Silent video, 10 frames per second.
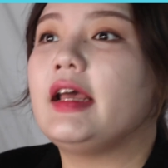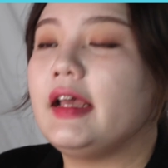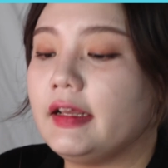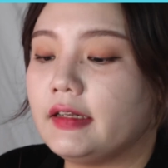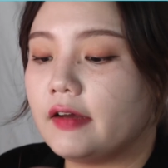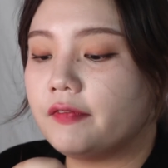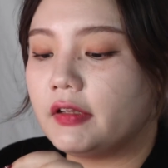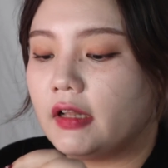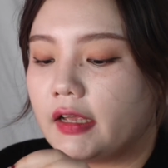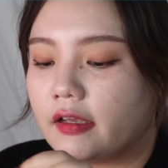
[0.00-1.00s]
and I
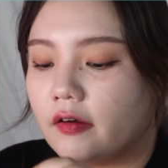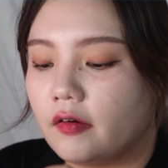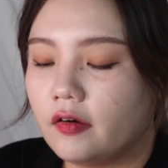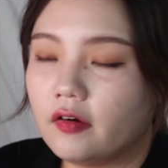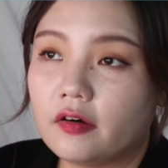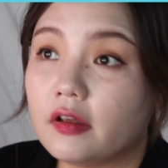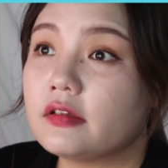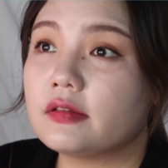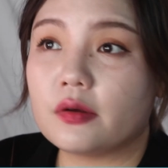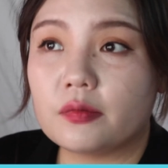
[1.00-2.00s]
feel like, oh,
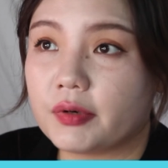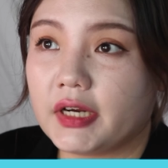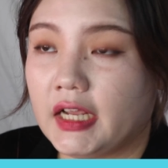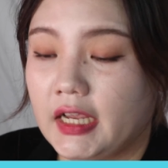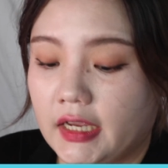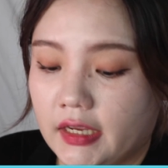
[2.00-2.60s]
it's so pretty.